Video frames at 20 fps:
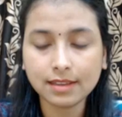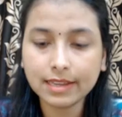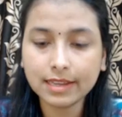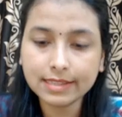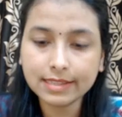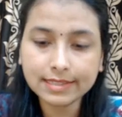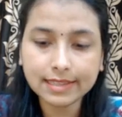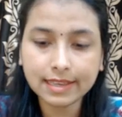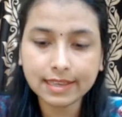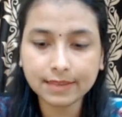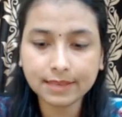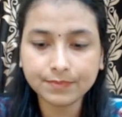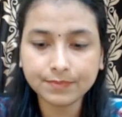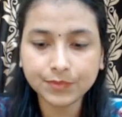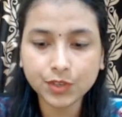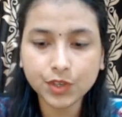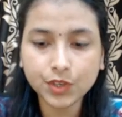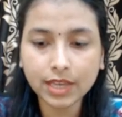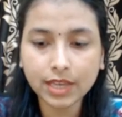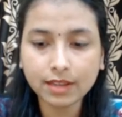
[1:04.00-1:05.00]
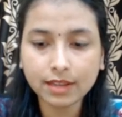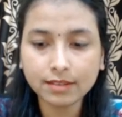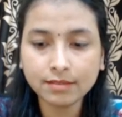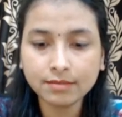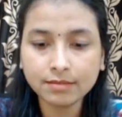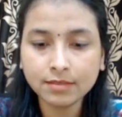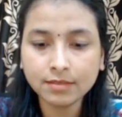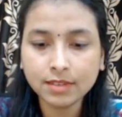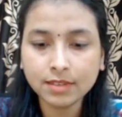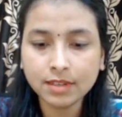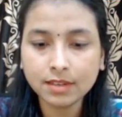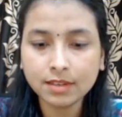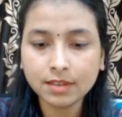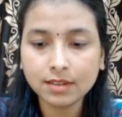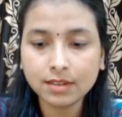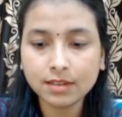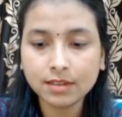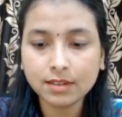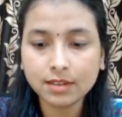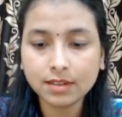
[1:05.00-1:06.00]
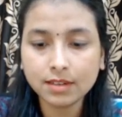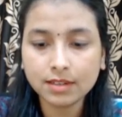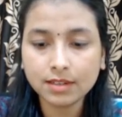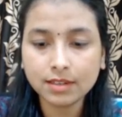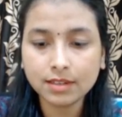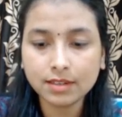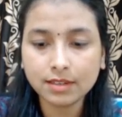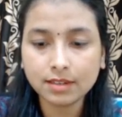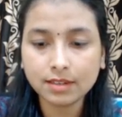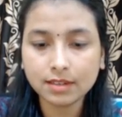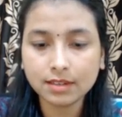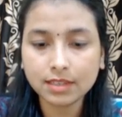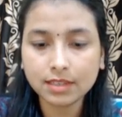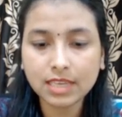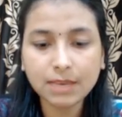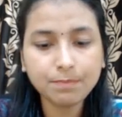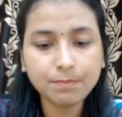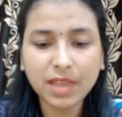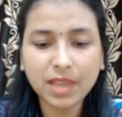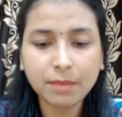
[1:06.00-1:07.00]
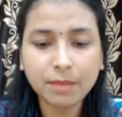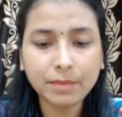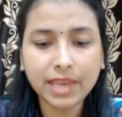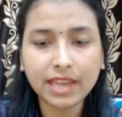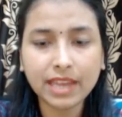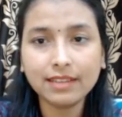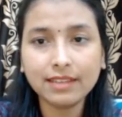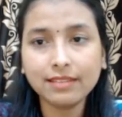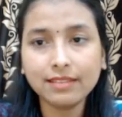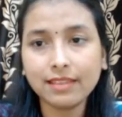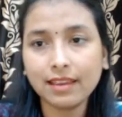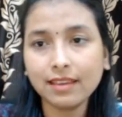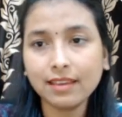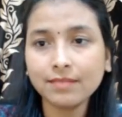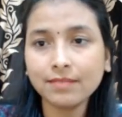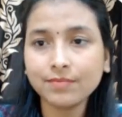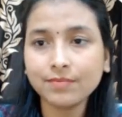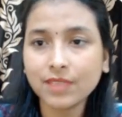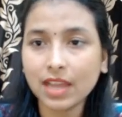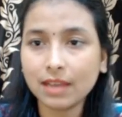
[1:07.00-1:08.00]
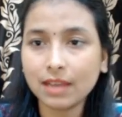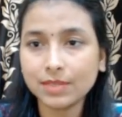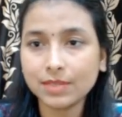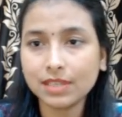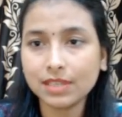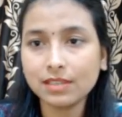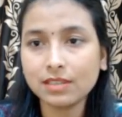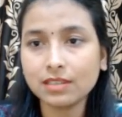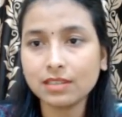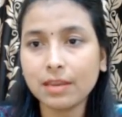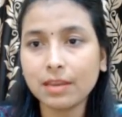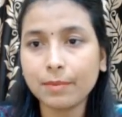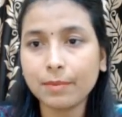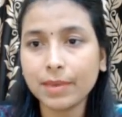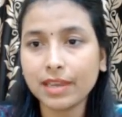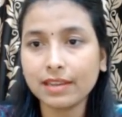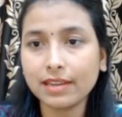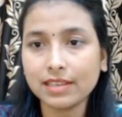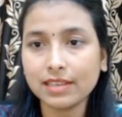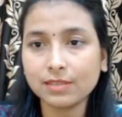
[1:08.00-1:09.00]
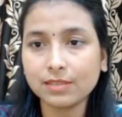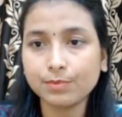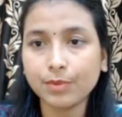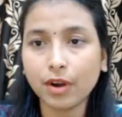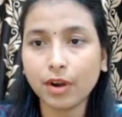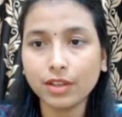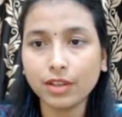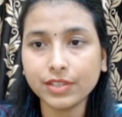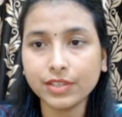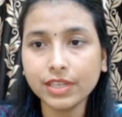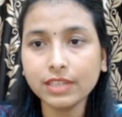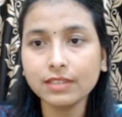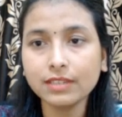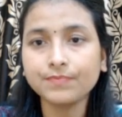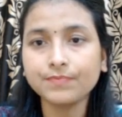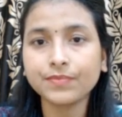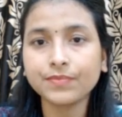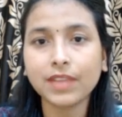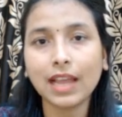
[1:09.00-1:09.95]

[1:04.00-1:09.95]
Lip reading: let's say you can keep name anything. I'm just keeping it as project.